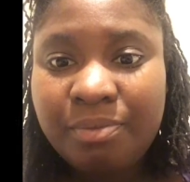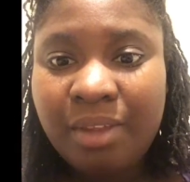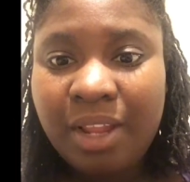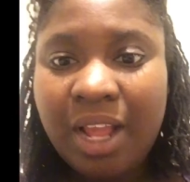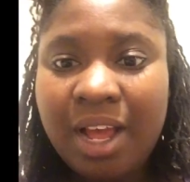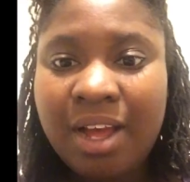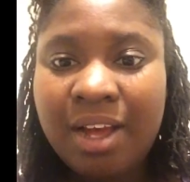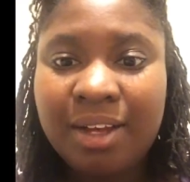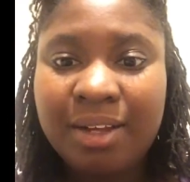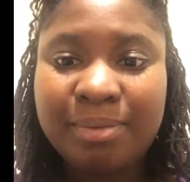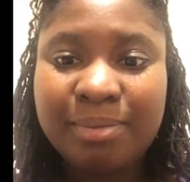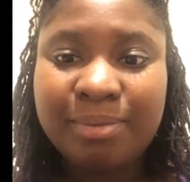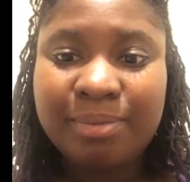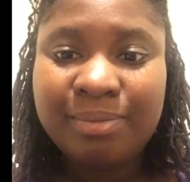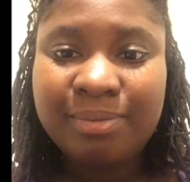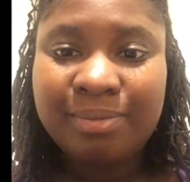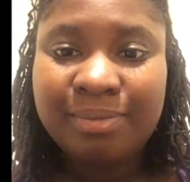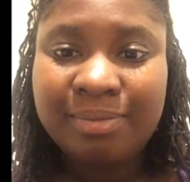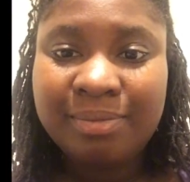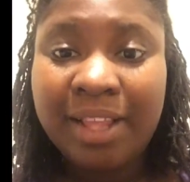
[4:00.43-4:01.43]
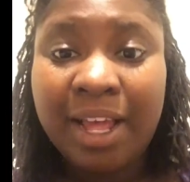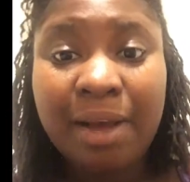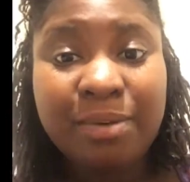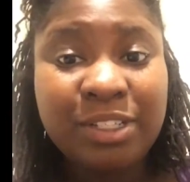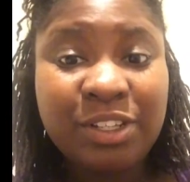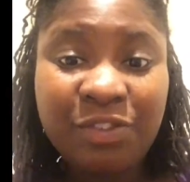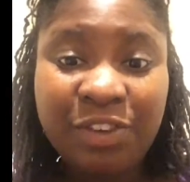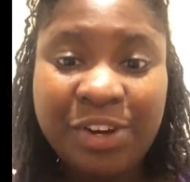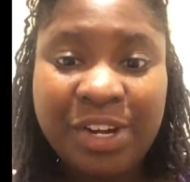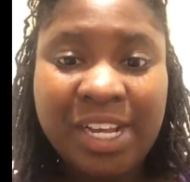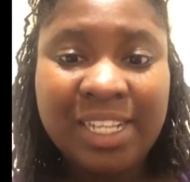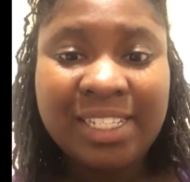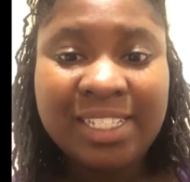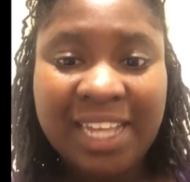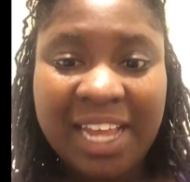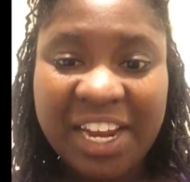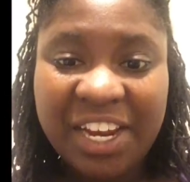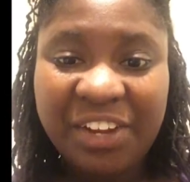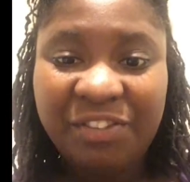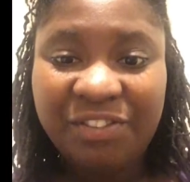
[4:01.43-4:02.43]
that was a very
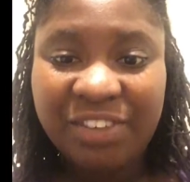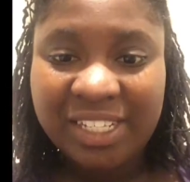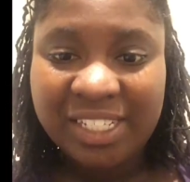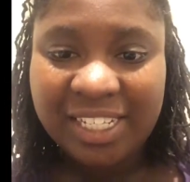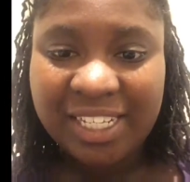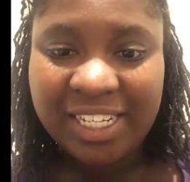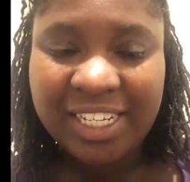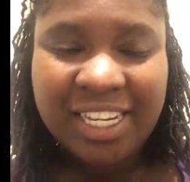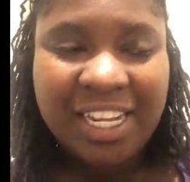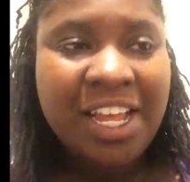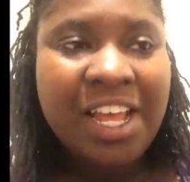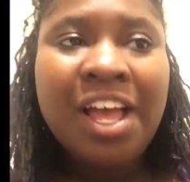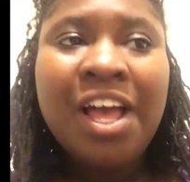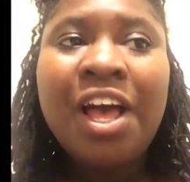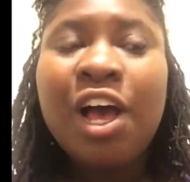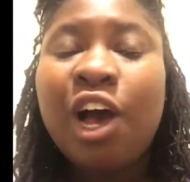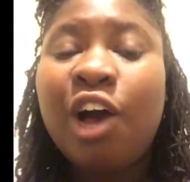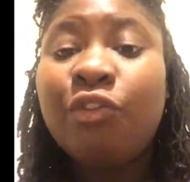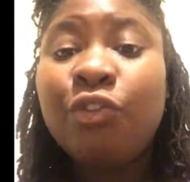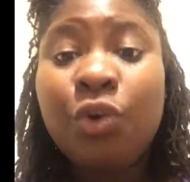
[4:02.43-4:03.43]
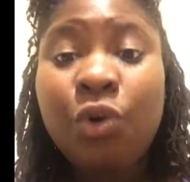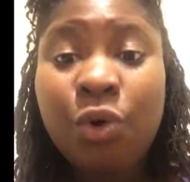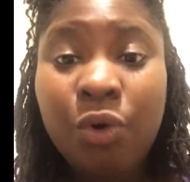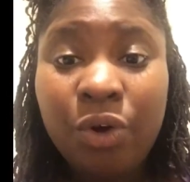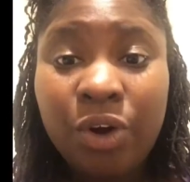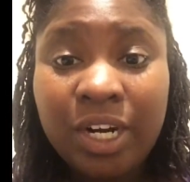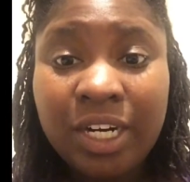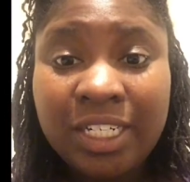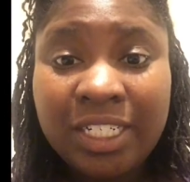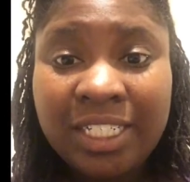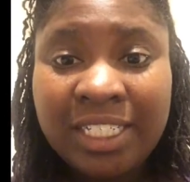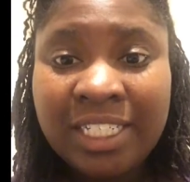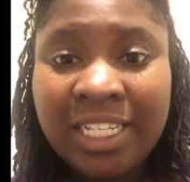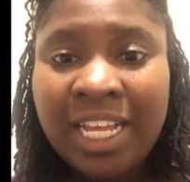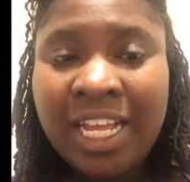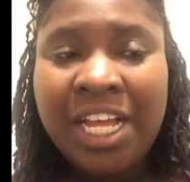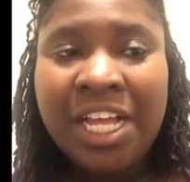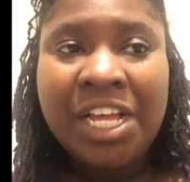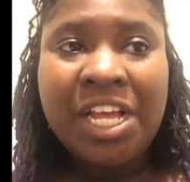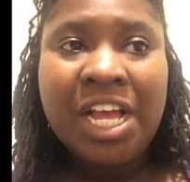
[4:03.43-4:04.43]
exciting visit. Of course,
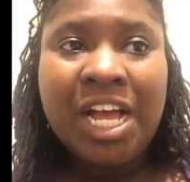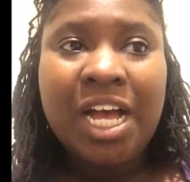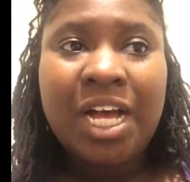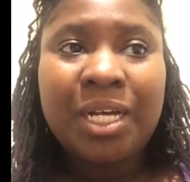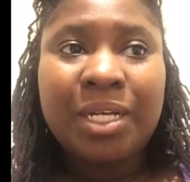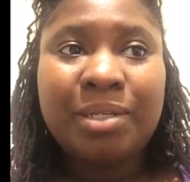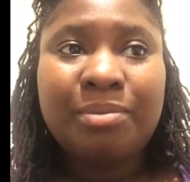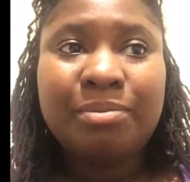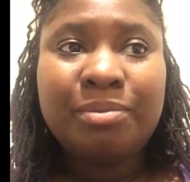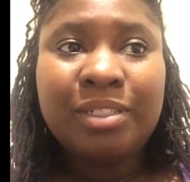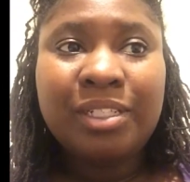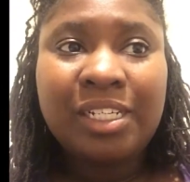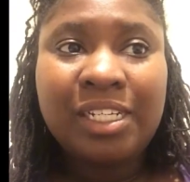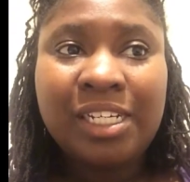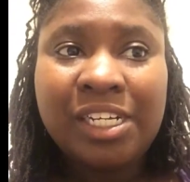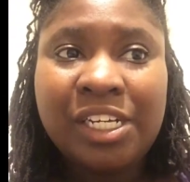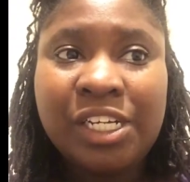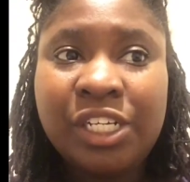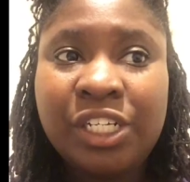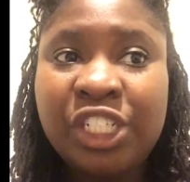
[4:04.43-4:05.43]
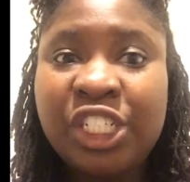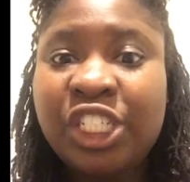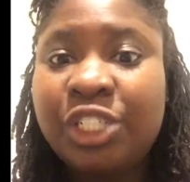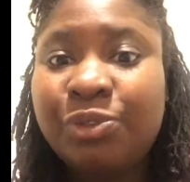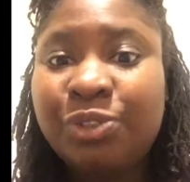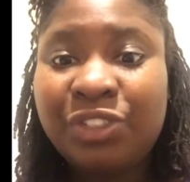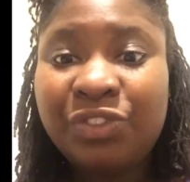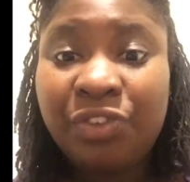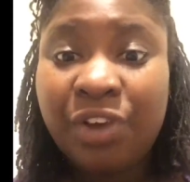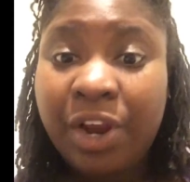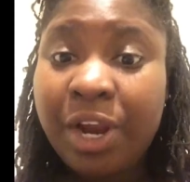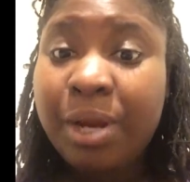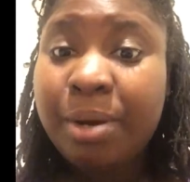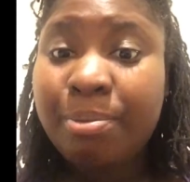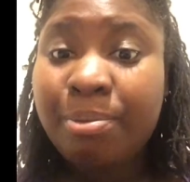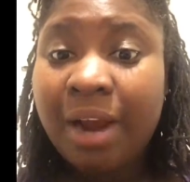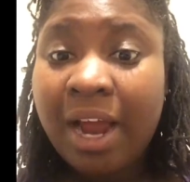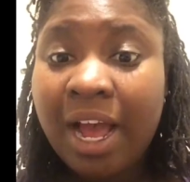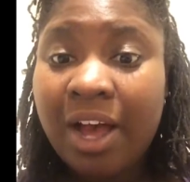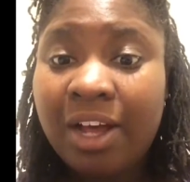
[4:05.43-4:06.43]
she was very
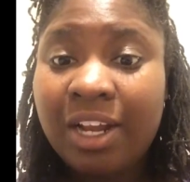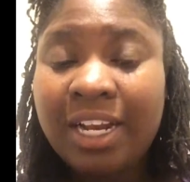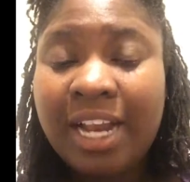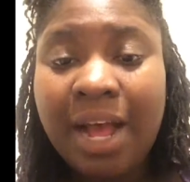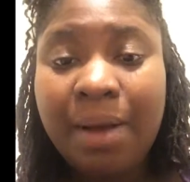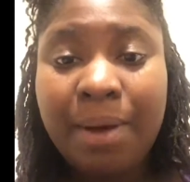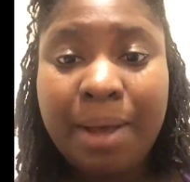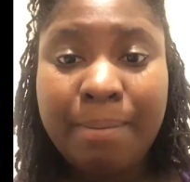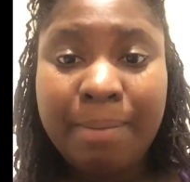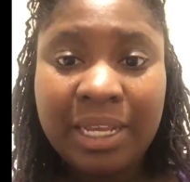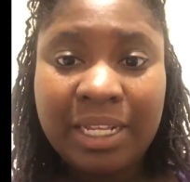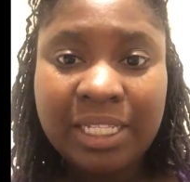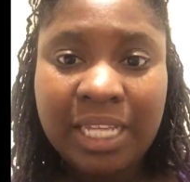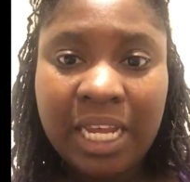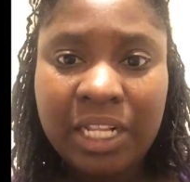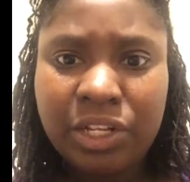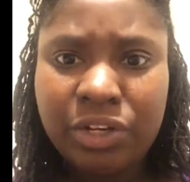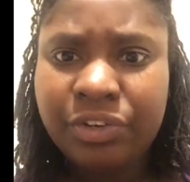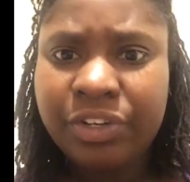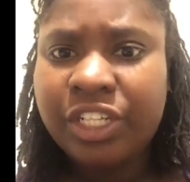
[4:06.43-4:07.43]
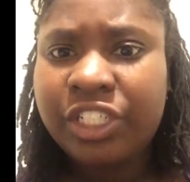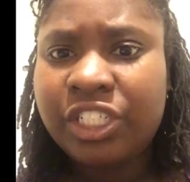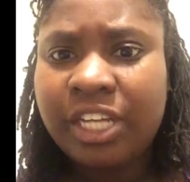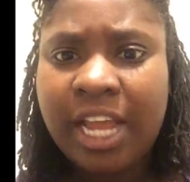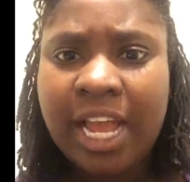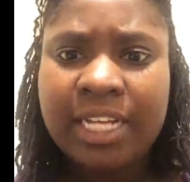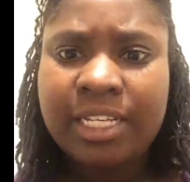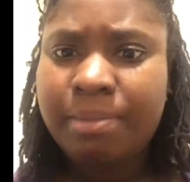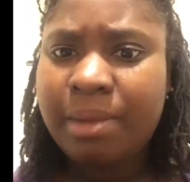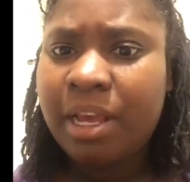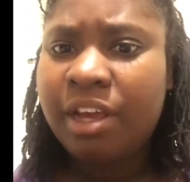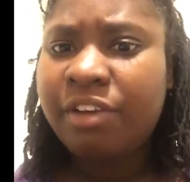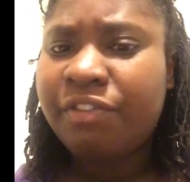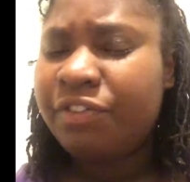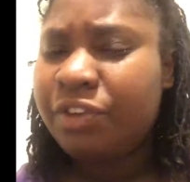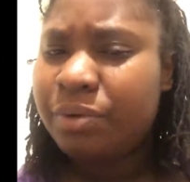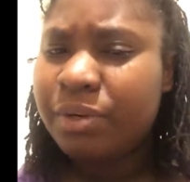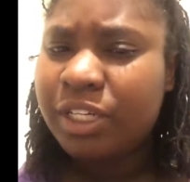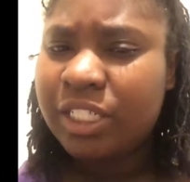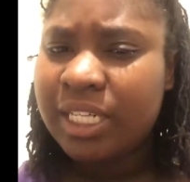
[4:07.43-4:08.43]
proud at how I maintained the grid. She had to make a
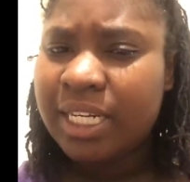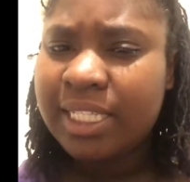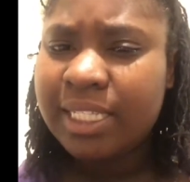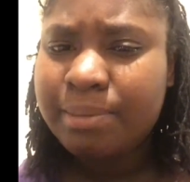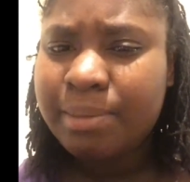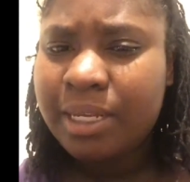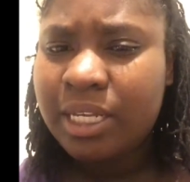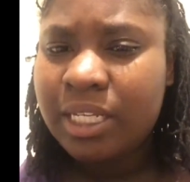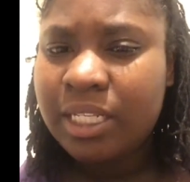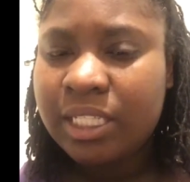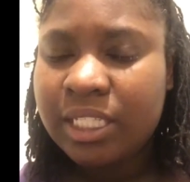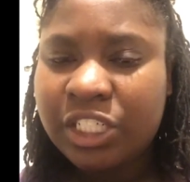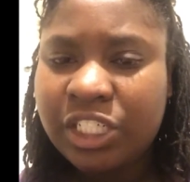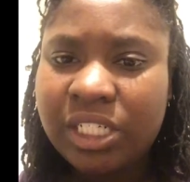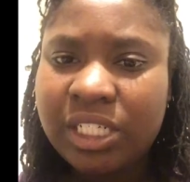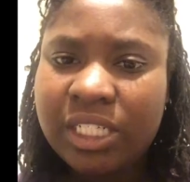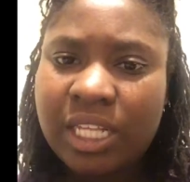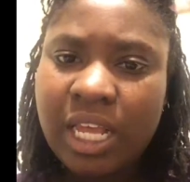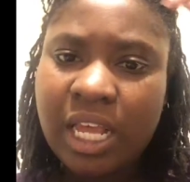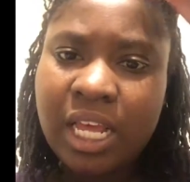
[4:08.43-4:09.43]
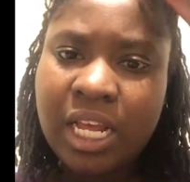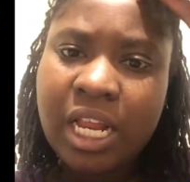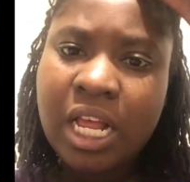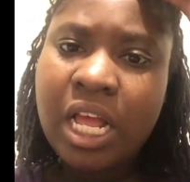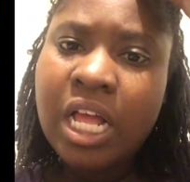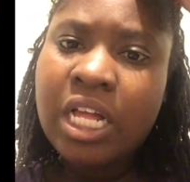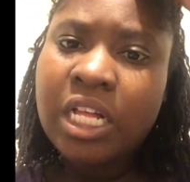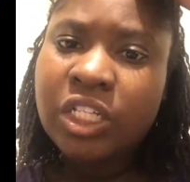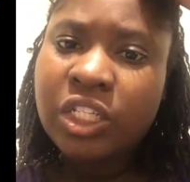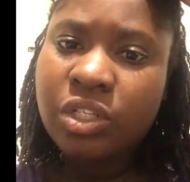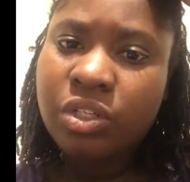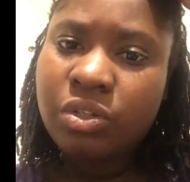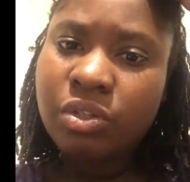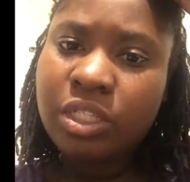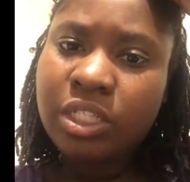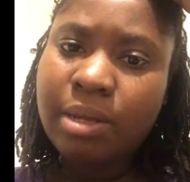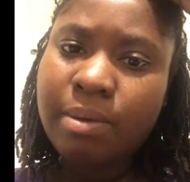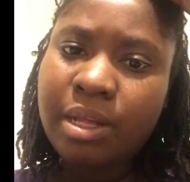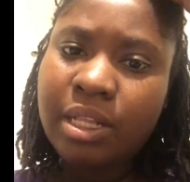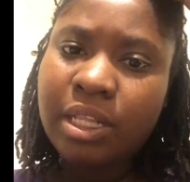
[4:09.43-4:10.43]
few adjustments, she said, to
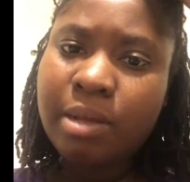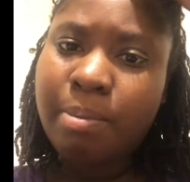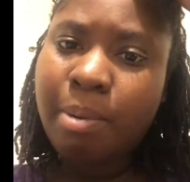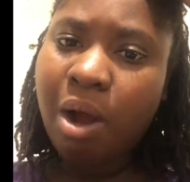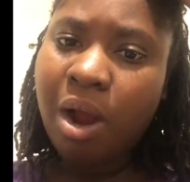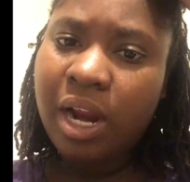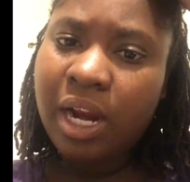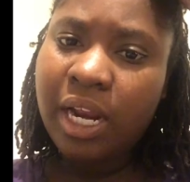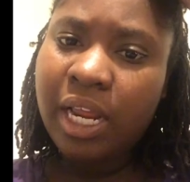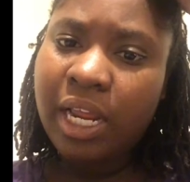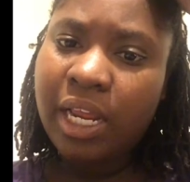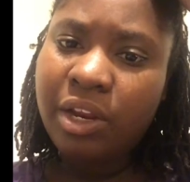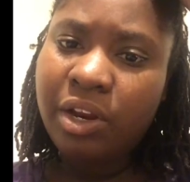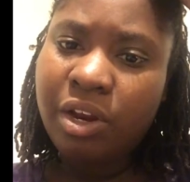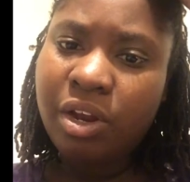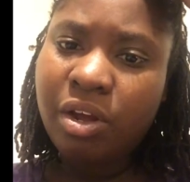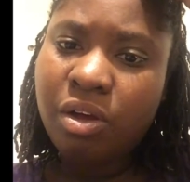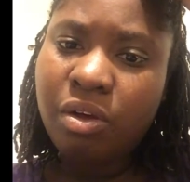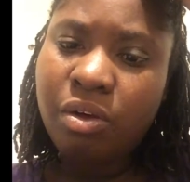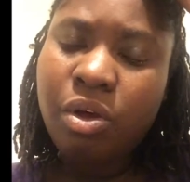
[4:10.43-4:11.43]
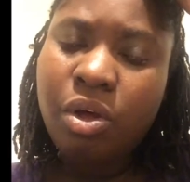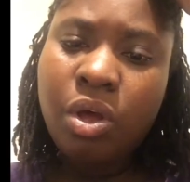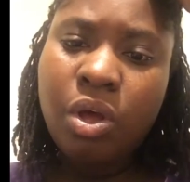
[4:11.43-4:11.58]
some of the parting,